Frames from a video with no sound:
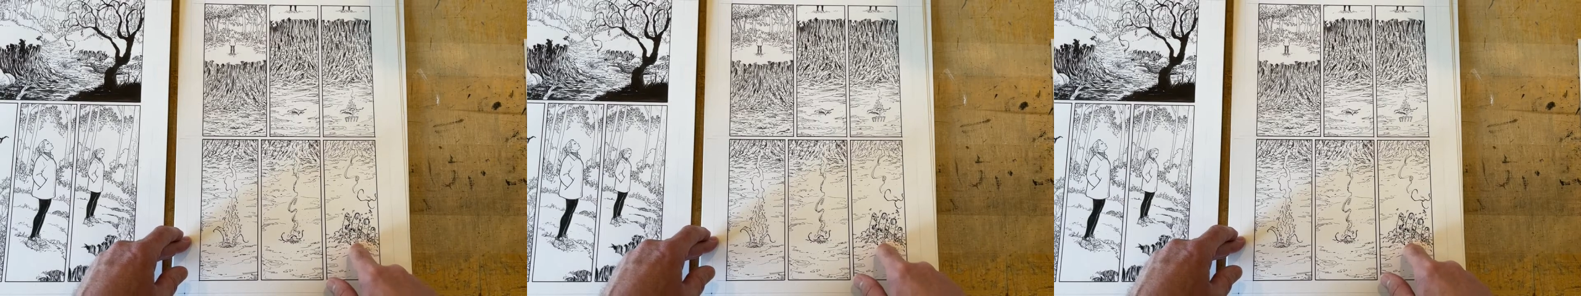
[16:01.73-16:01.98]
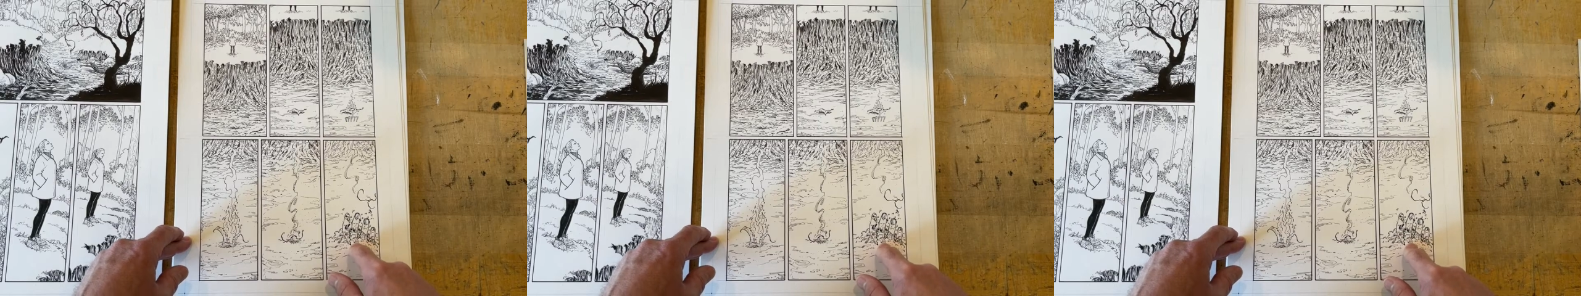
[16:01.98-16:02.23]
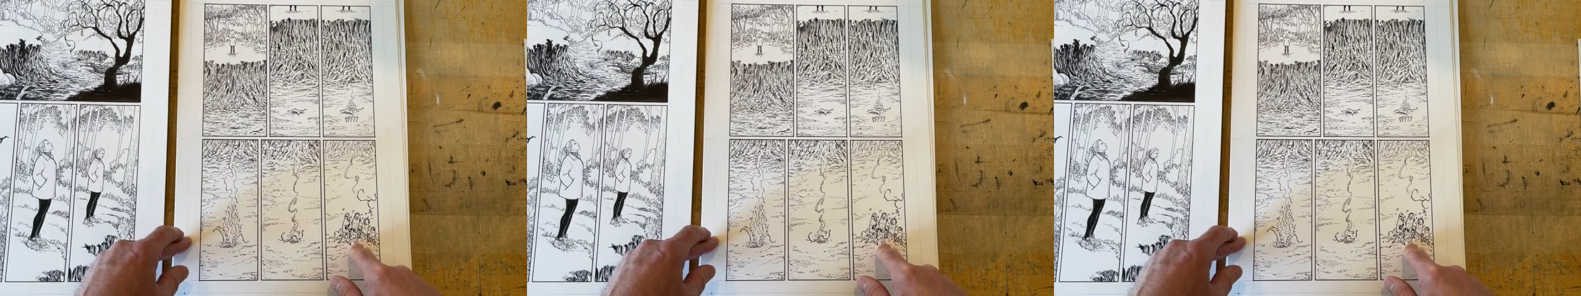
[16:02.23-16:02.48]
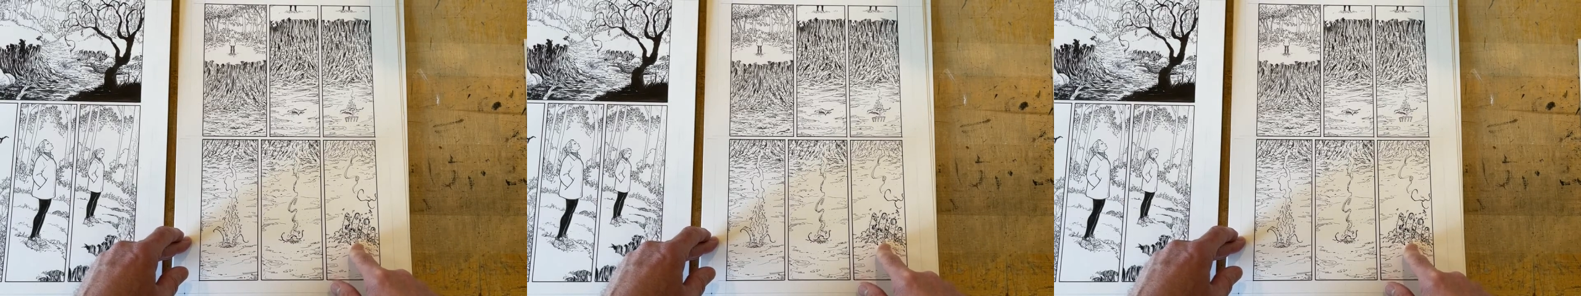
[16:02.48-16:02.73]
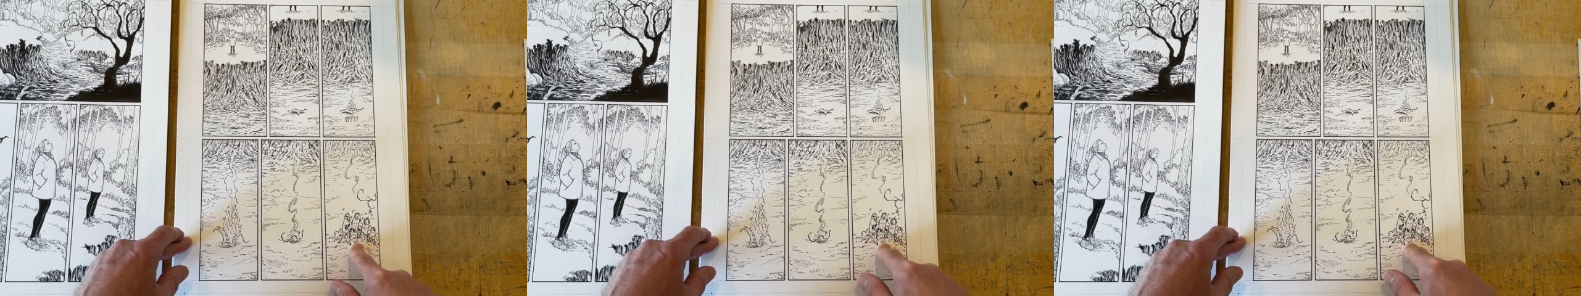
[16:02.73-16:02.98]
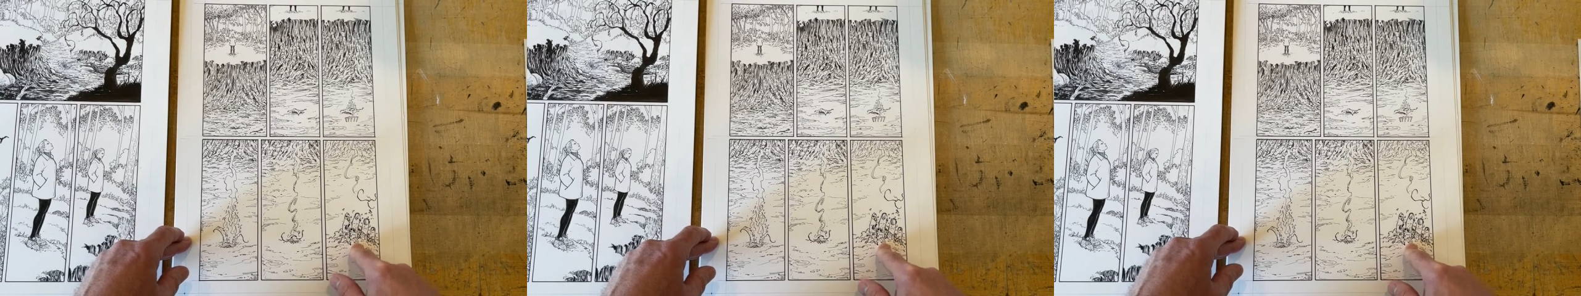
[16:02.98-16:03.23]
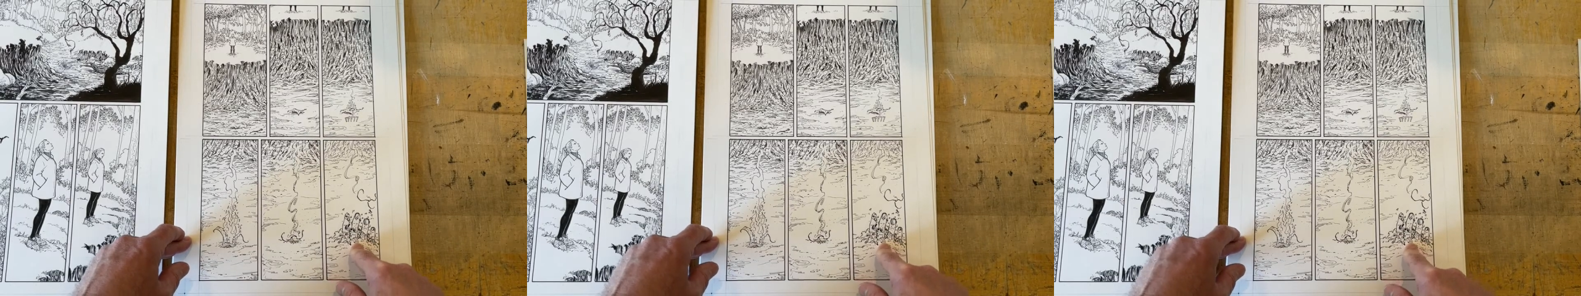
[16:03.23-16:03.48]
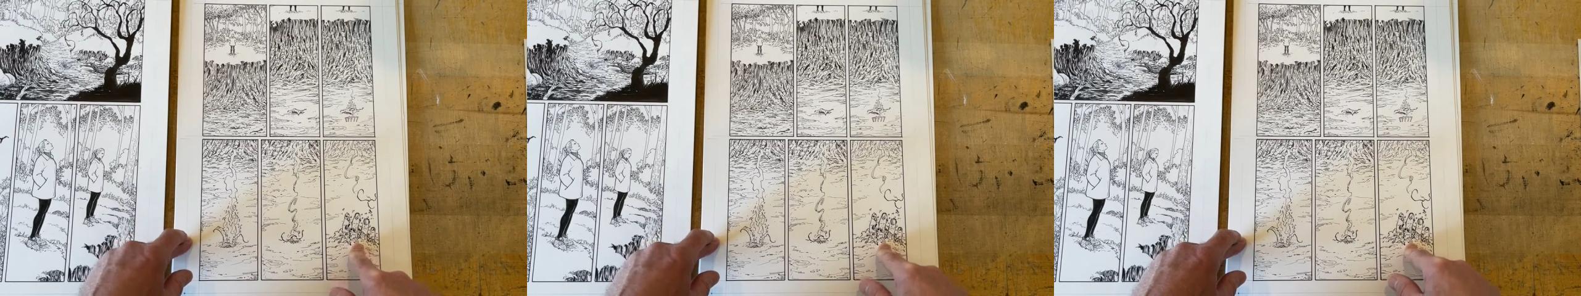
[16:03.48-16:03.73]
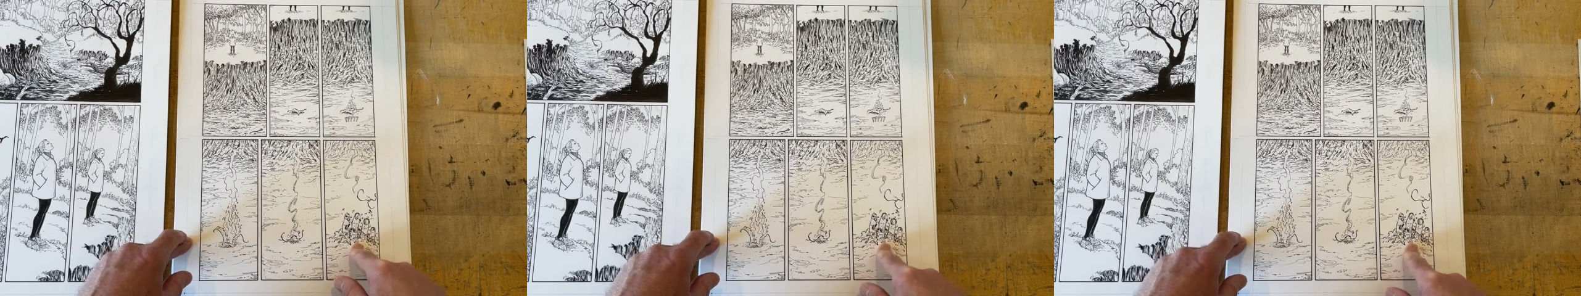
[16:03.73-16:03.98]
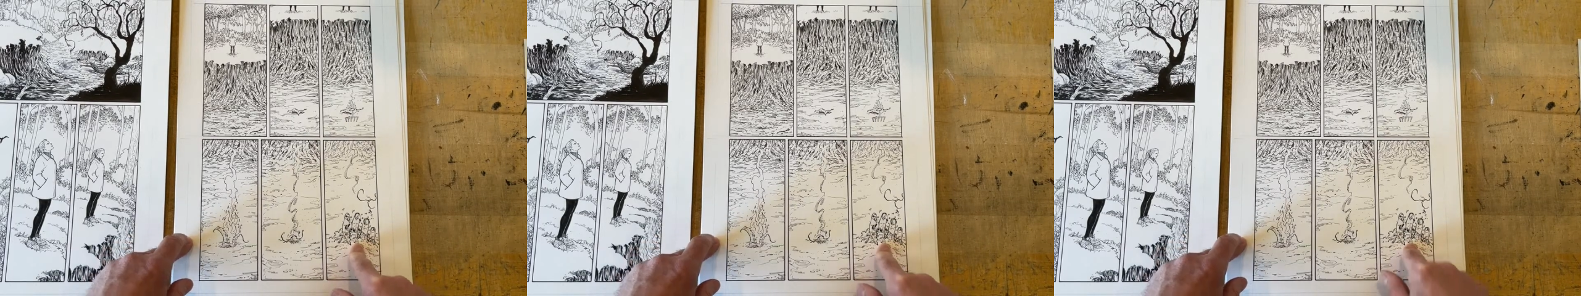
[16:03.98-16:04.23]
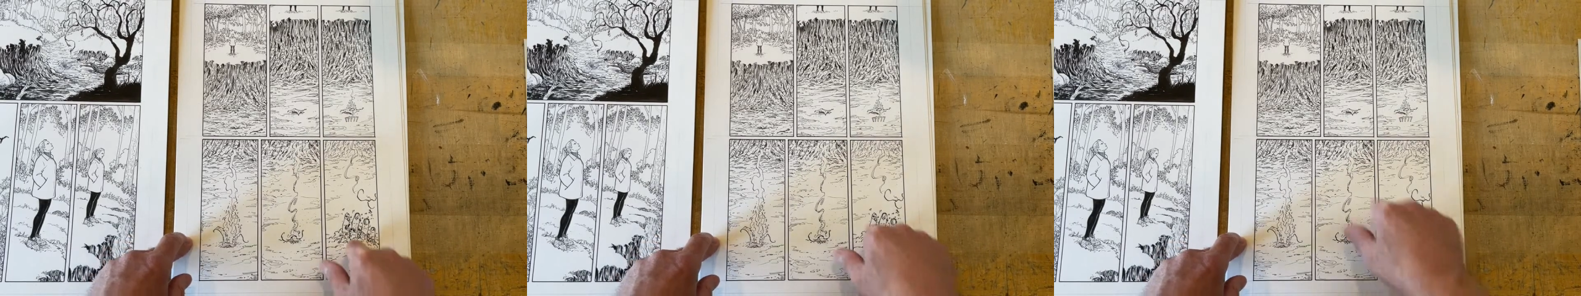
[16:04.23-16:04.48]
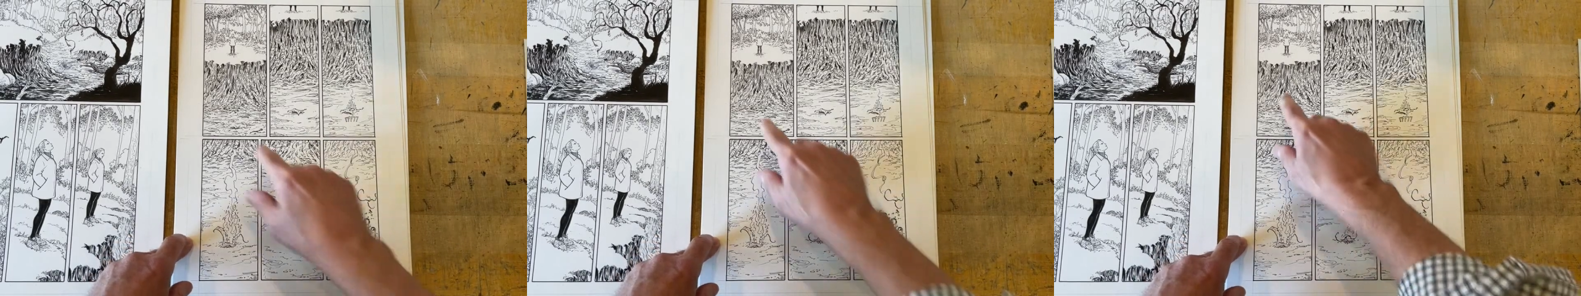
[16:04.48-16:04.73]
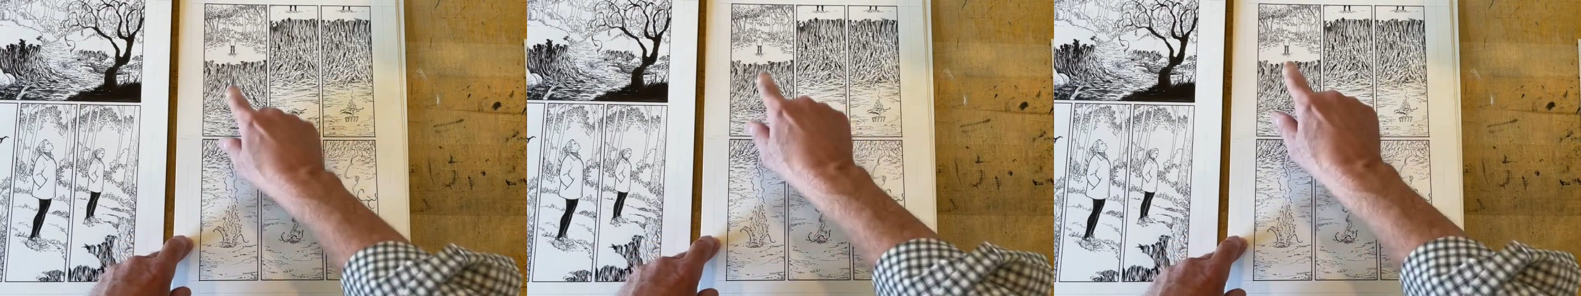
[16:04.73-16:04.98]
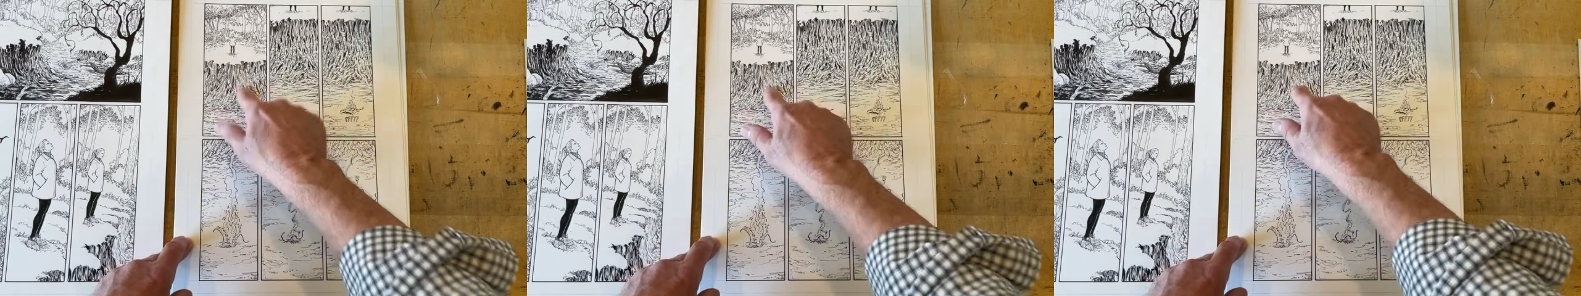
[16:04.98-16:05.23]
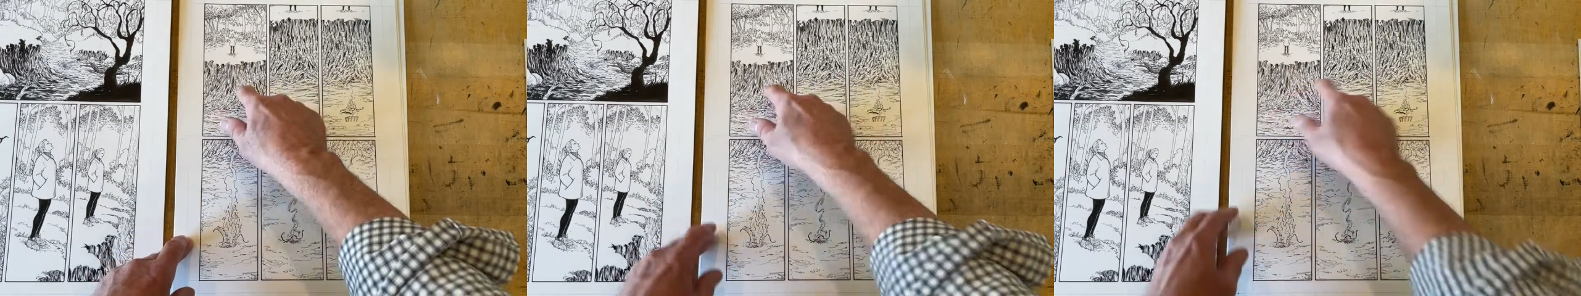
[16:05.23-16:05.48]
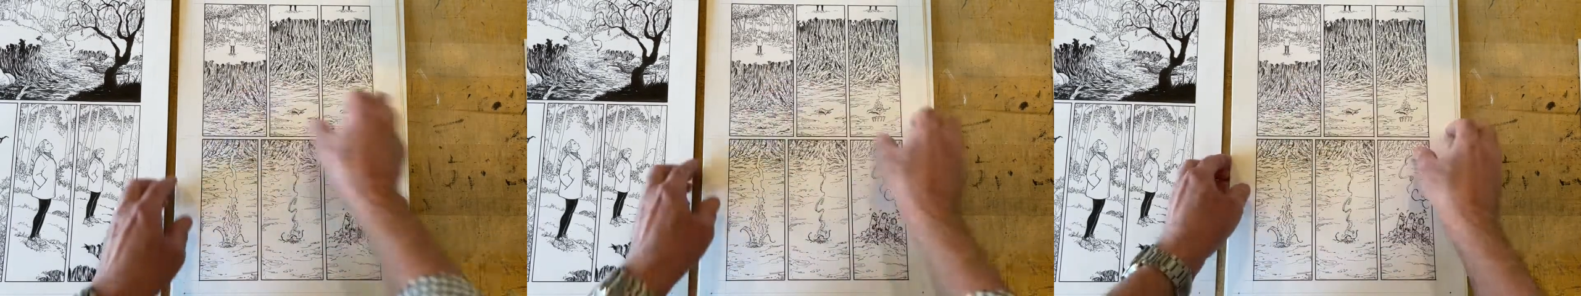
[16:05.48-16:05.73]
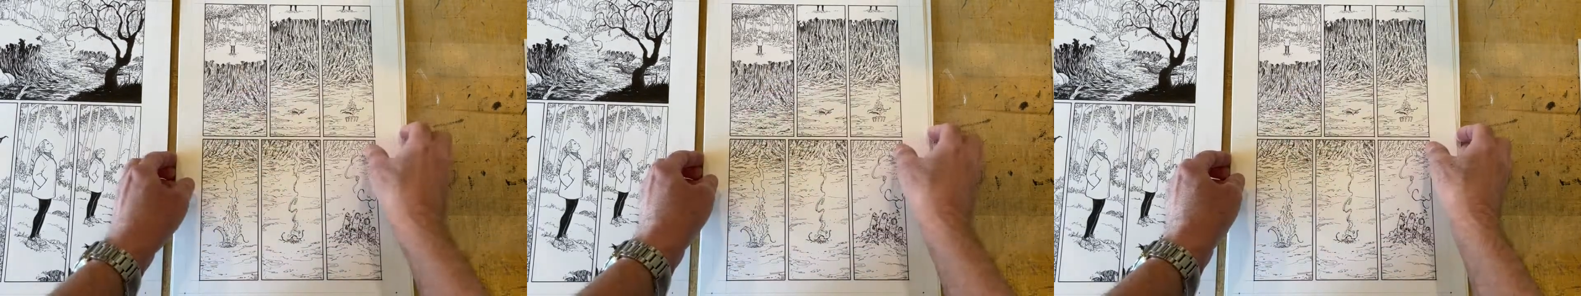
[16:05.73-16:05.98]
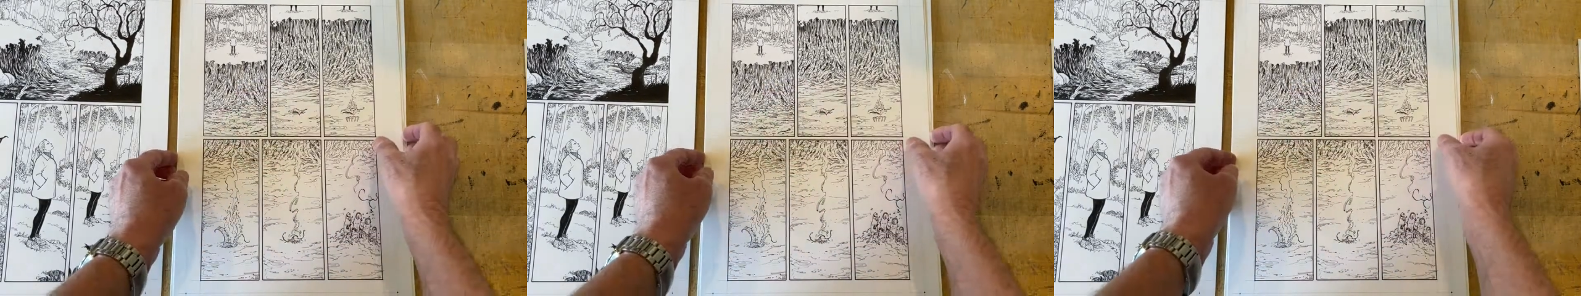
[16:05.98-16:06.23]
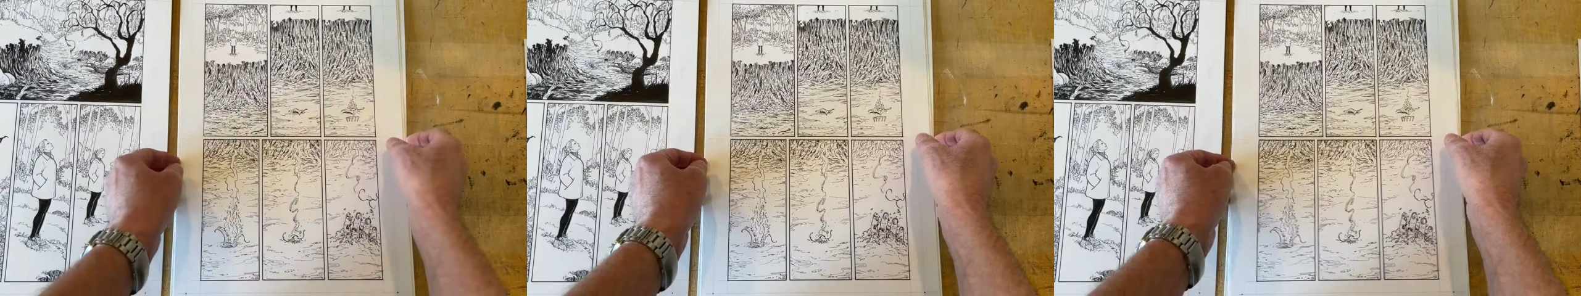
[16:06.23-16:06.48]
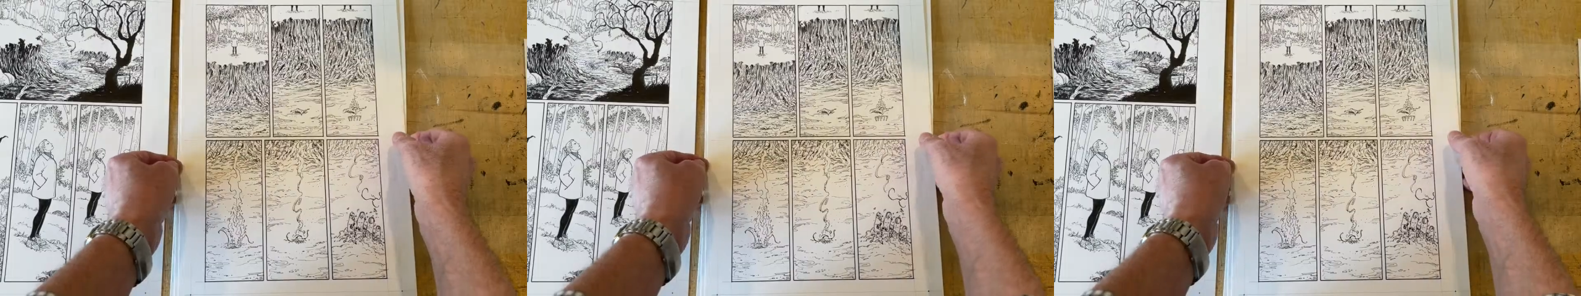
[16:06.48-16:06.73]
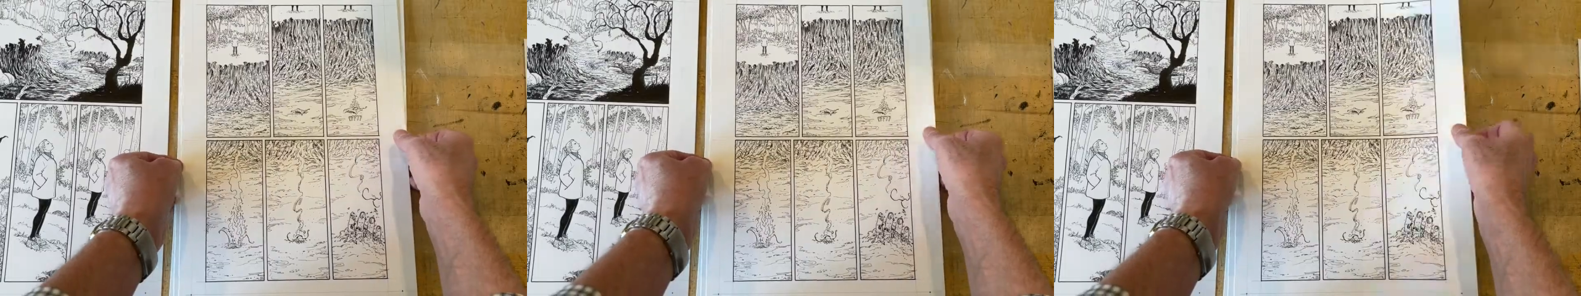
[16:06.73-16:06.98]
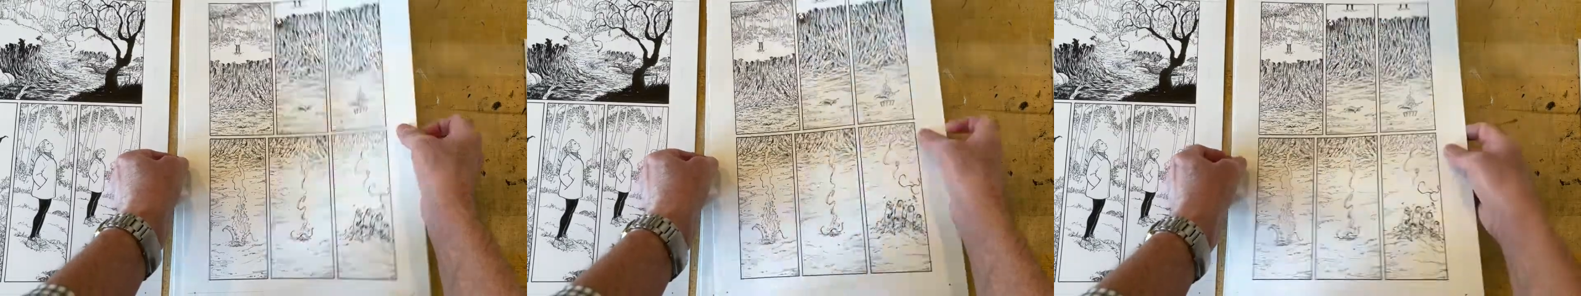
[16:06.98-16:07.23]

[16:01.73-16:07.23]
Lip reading: No face is visible, so there are no lips to read.